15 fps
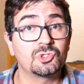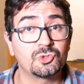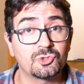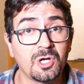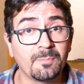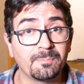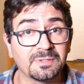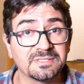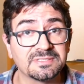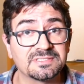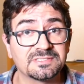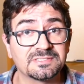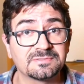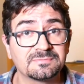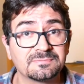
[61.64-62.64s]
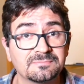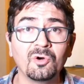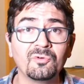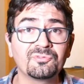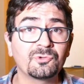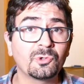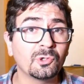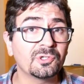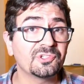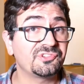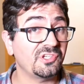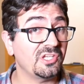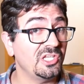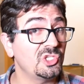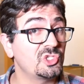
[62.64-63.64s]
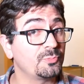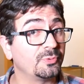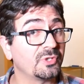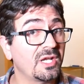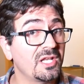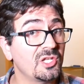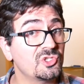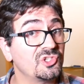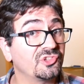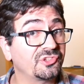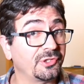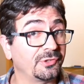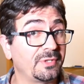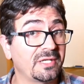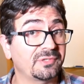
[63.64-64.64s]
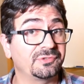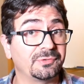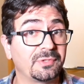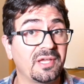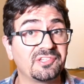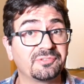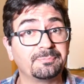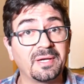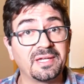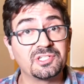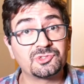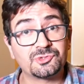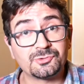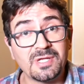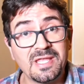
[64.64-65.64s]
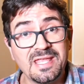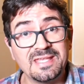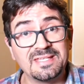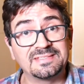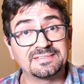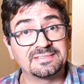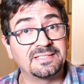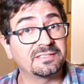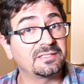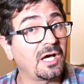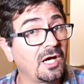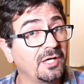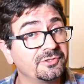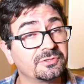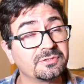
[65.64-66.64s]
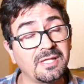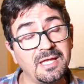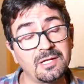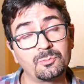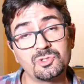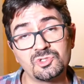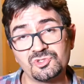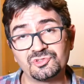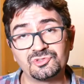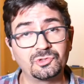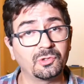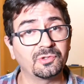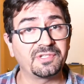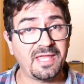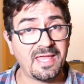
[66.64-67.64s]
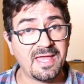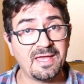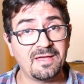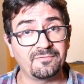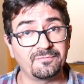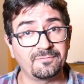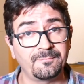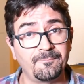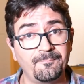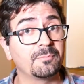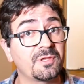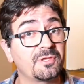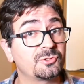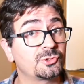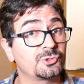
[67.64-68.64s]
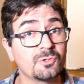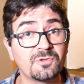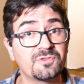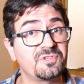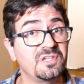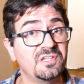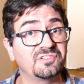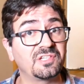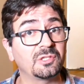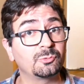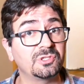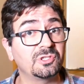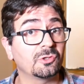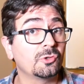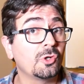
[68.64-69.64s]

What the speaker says: droplets. Of course, each branch is characterized by traits that other languages don't have. But the truth is that we don't